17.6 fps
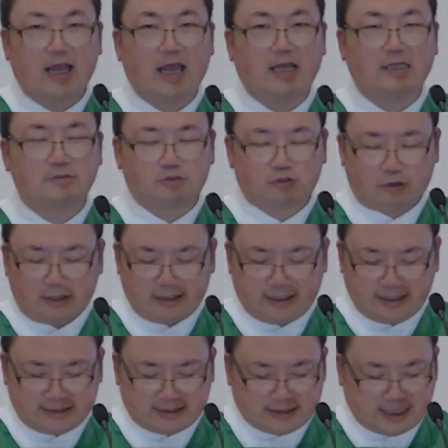And
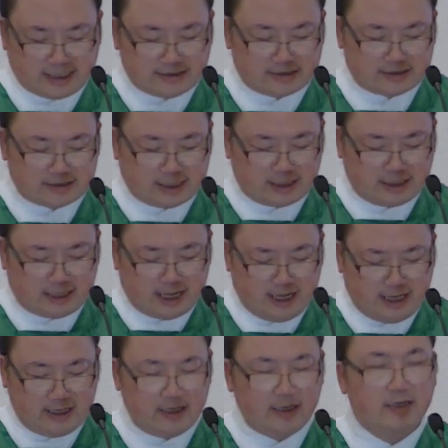26th
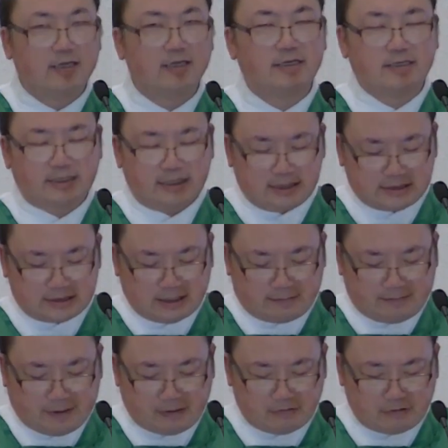Sunday is
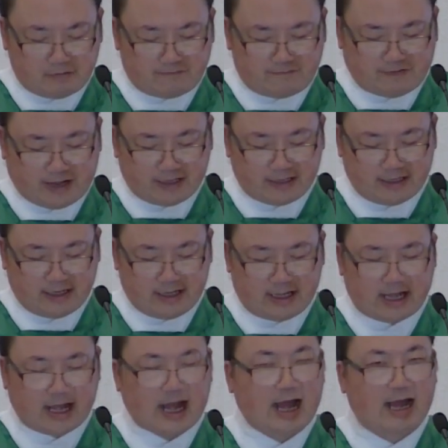about the
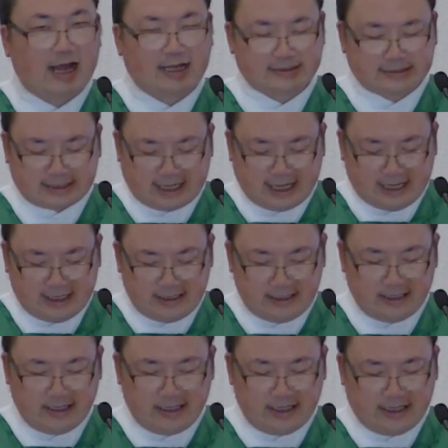father
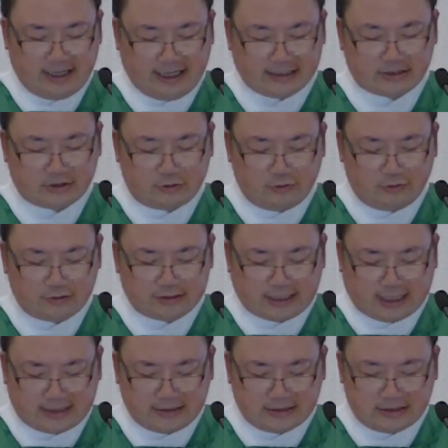asking his two
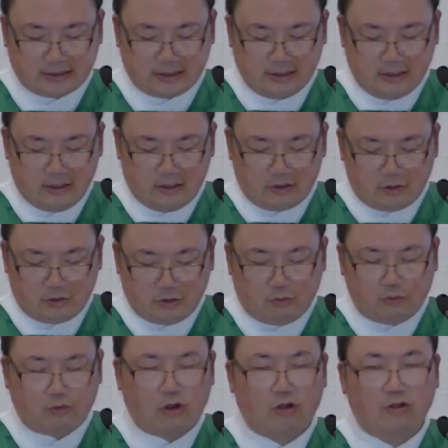sons
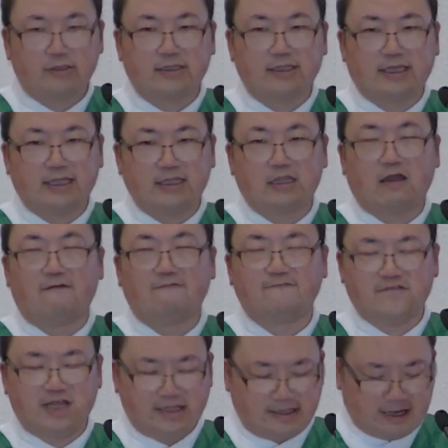to work in the
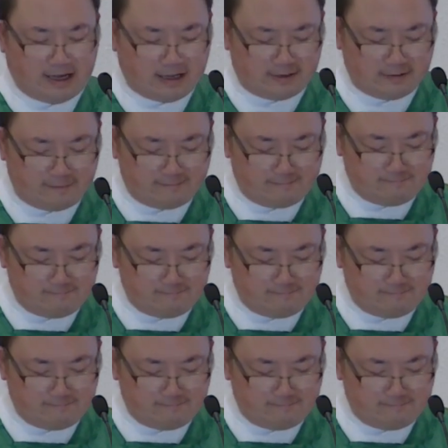vineyard.